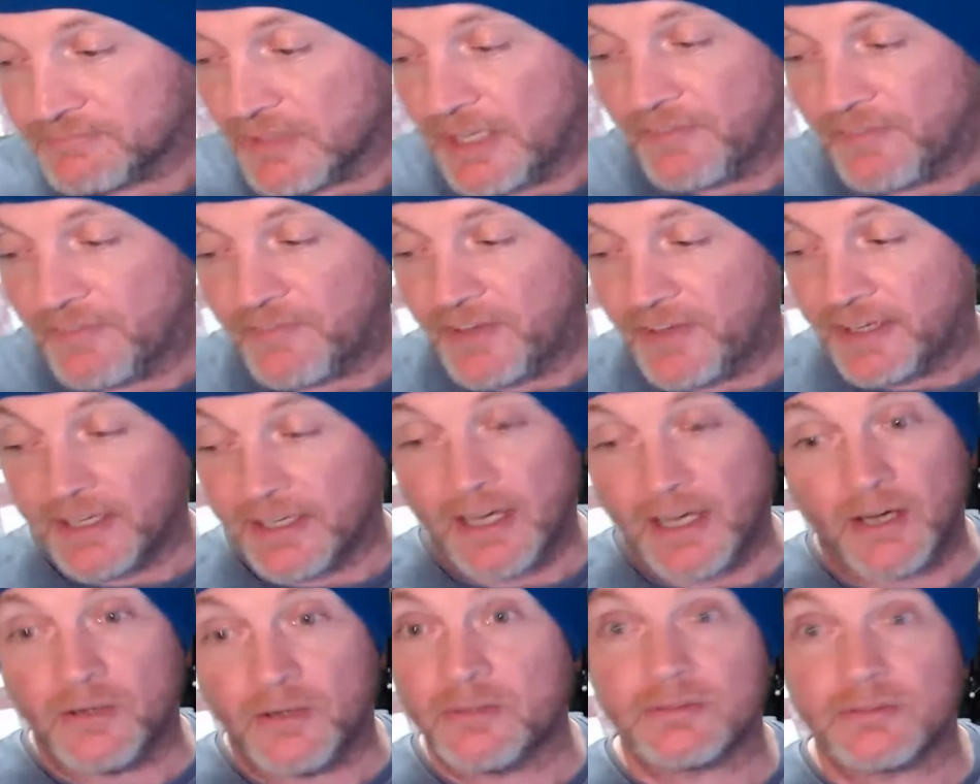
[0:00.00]
if it
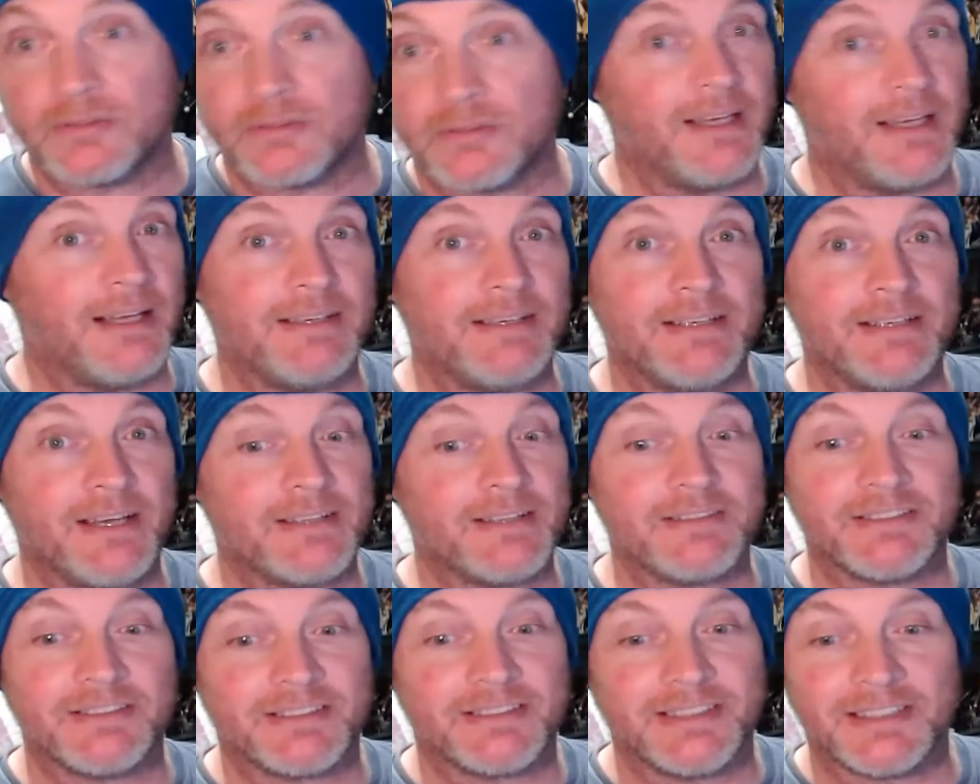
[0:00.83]
goes
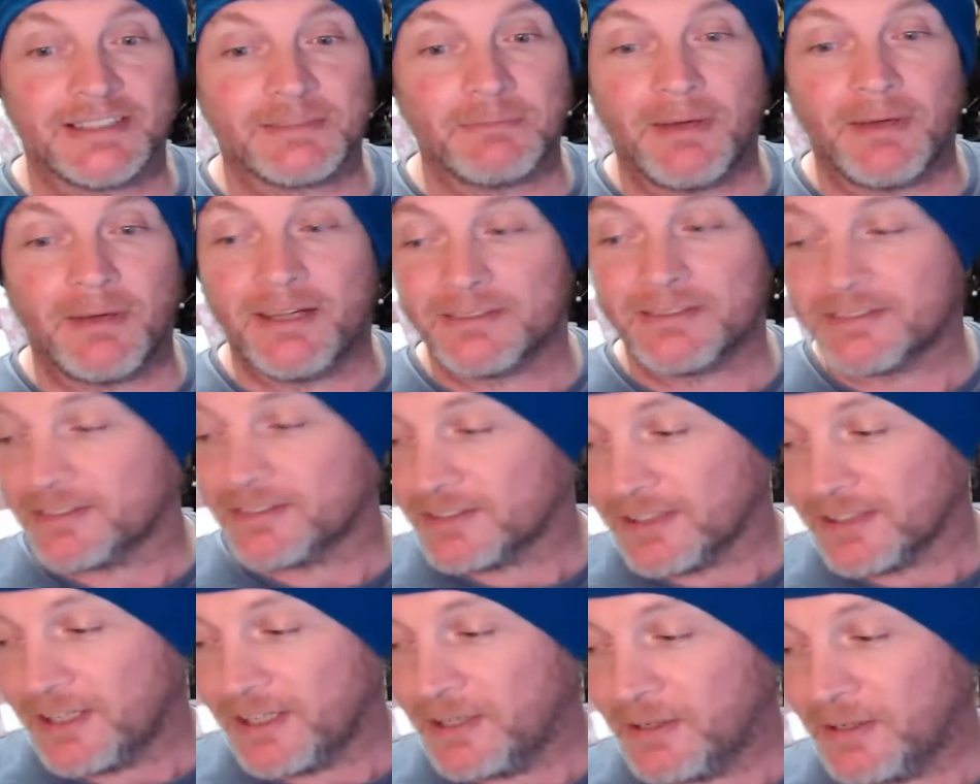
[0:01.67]
another 6 months or
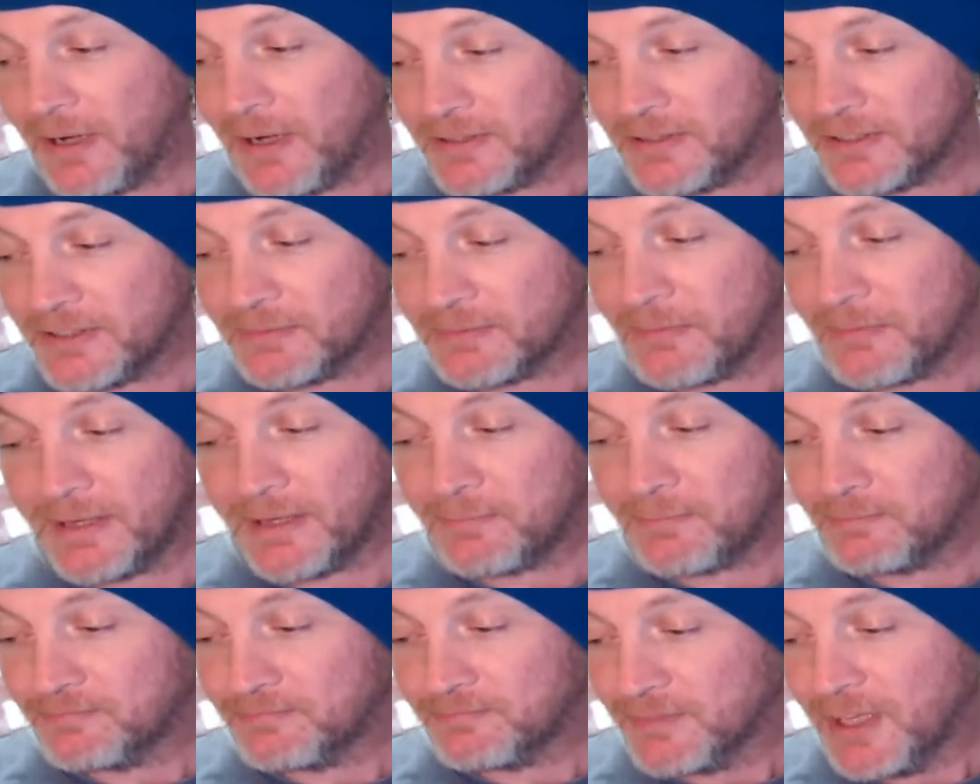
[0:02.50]
so, I just
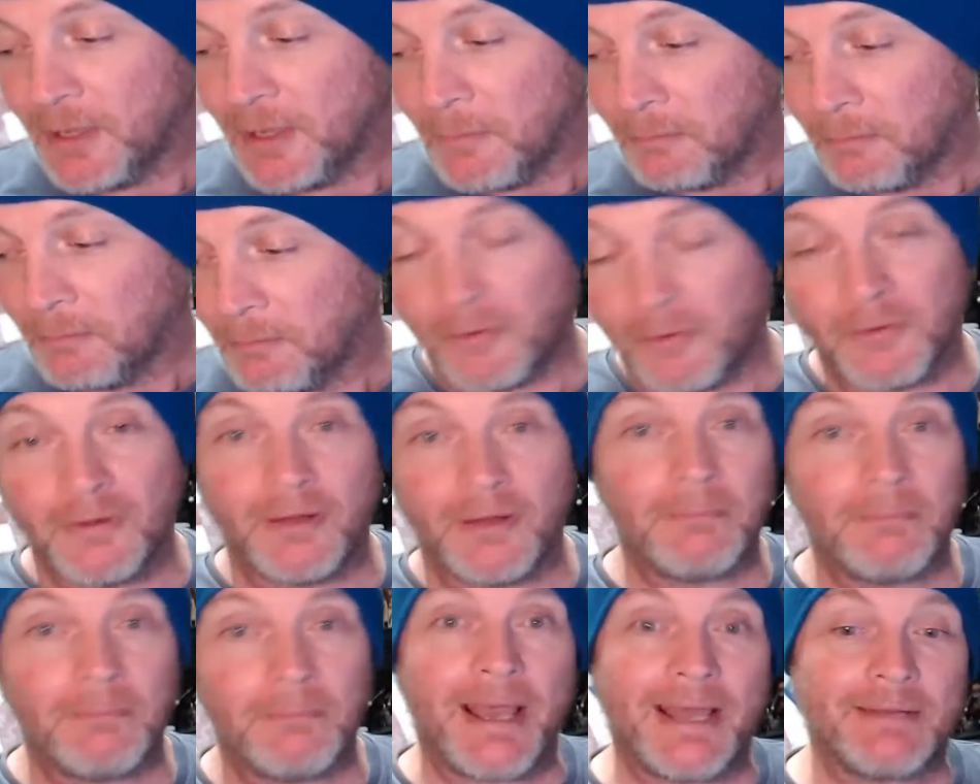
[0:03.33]
may pull
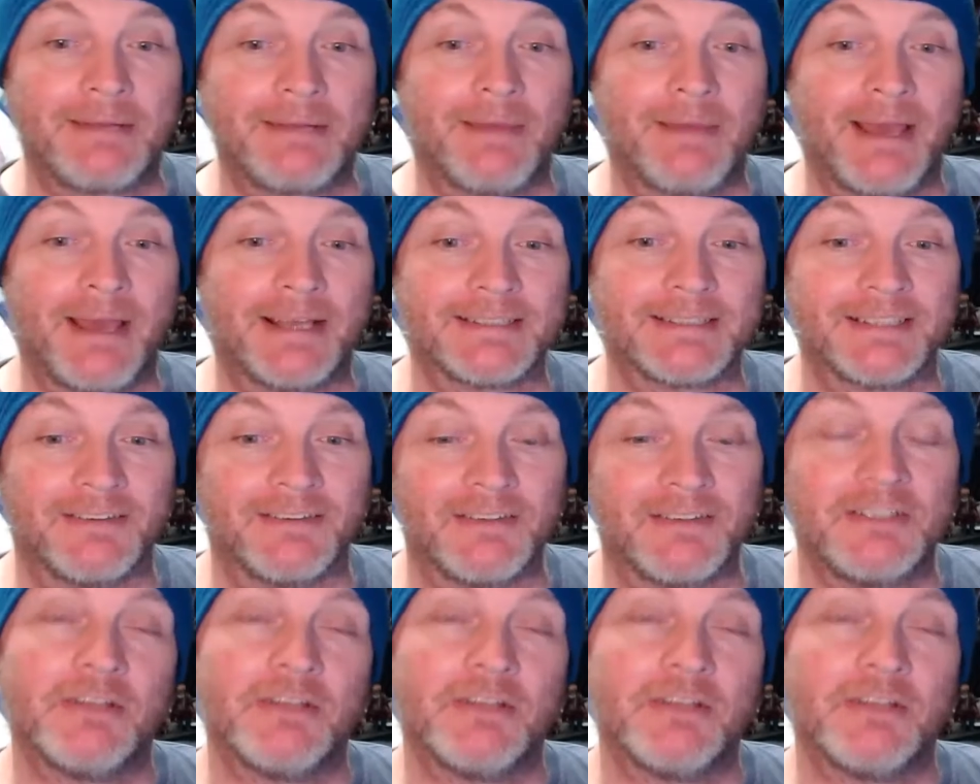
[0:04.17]
a Mad Max on.